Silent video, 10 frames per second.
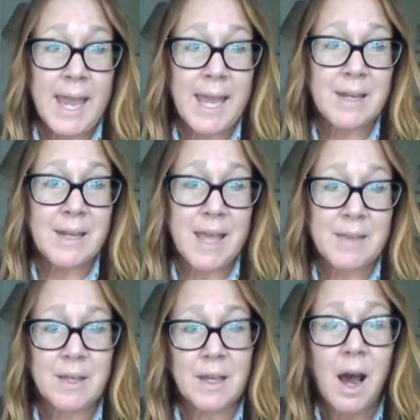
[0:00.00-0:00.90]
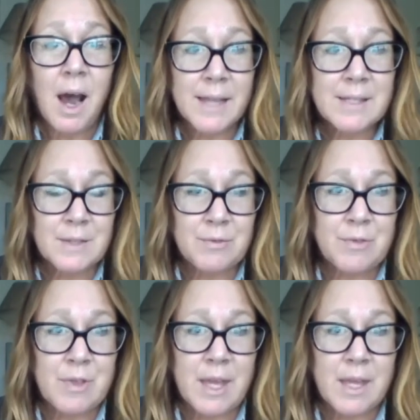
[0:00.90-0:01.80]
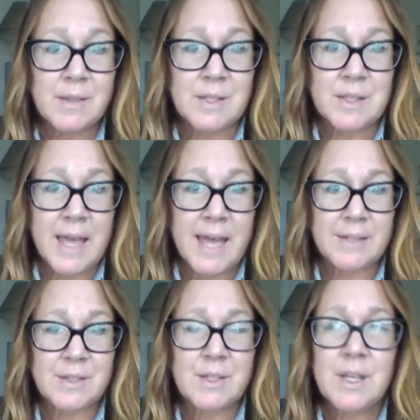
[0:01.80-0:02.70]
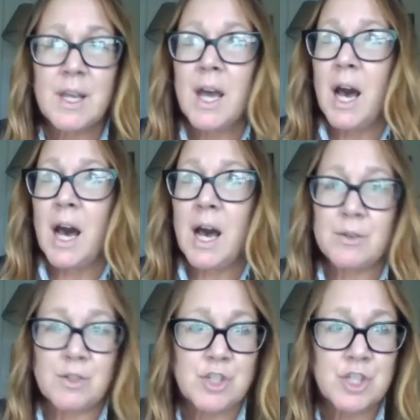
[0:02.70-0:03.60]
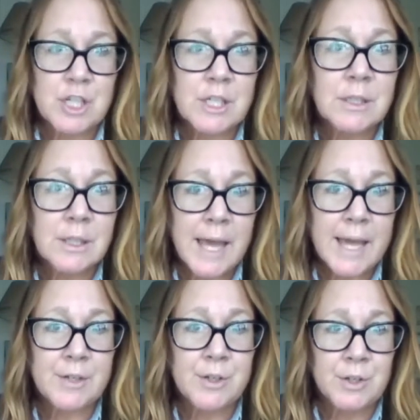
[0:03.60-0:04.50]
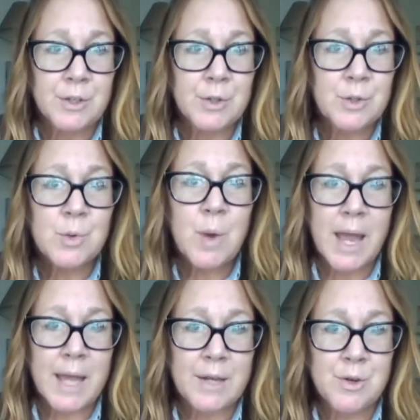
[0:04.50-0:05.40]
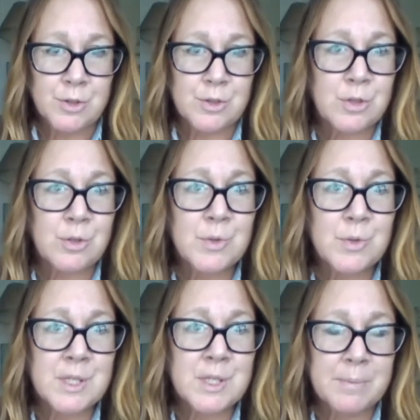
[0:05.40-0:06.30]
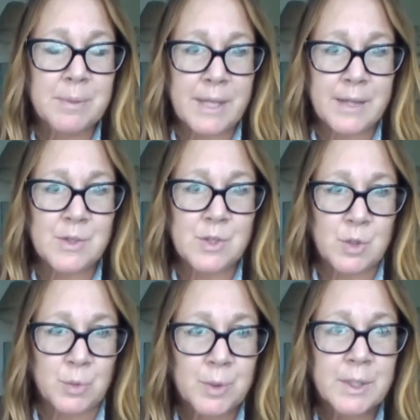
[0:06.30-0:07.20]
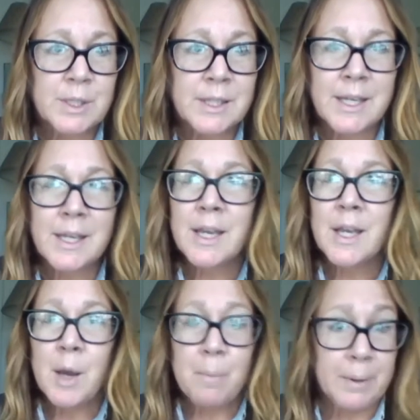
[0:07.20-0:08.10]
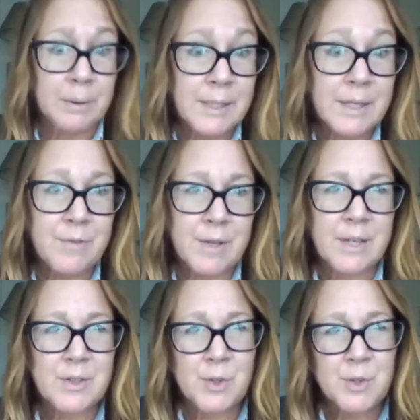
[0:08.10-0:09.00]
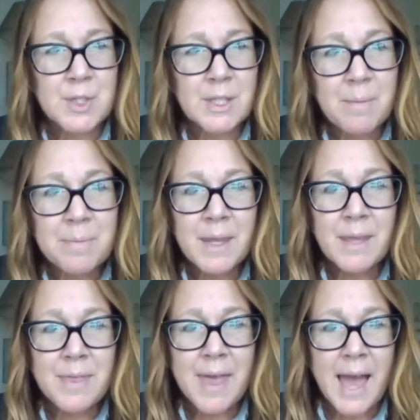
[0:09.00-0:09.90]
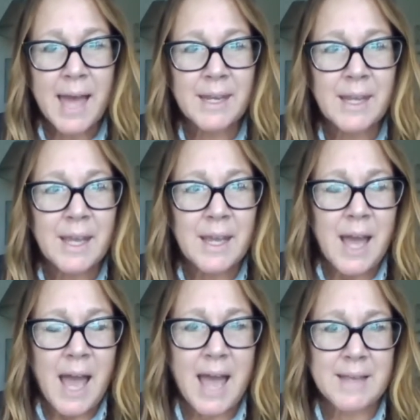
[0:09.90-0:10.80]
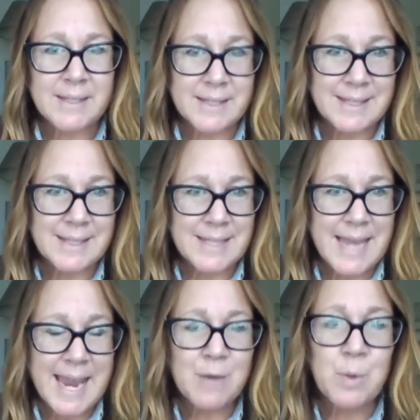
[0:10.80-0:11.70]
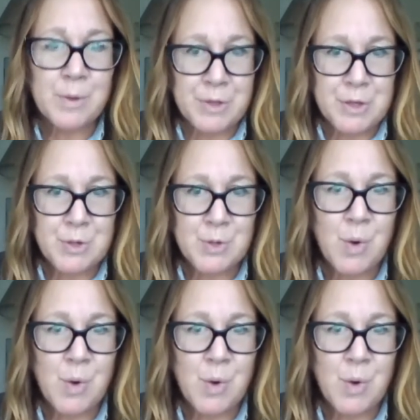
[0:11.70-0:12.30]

and and the kinds of things that uh, she led you and your two siblings to really believe in? Is there something that has stayed with you